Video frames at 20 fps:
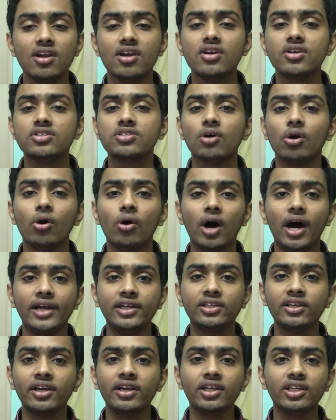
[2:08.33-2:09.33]
So I
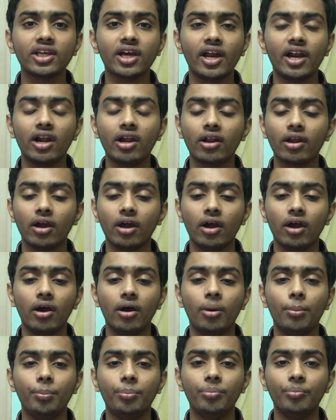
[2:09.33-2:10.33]
think that
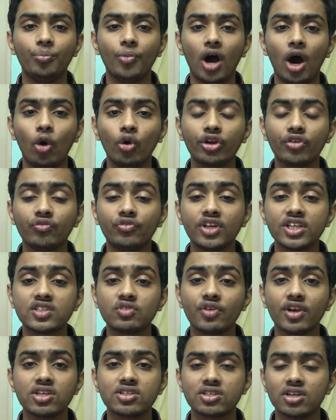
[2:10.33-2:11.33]
out of this
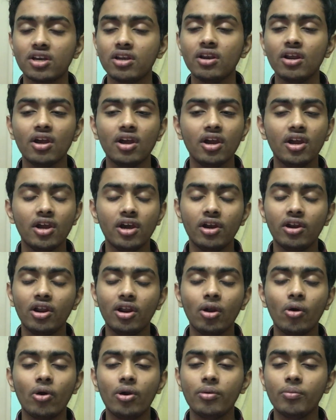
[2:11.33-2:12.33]
fixture, Real
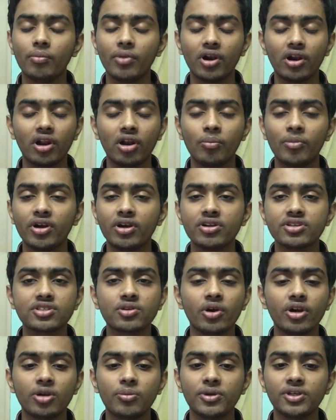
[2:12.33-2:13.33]
Madrid is
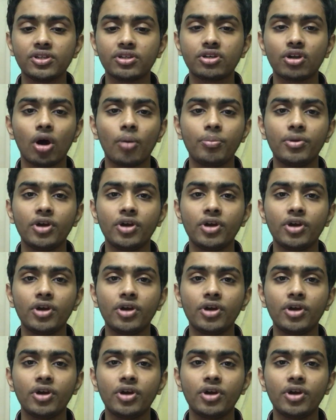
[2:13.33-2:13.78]
going to be the top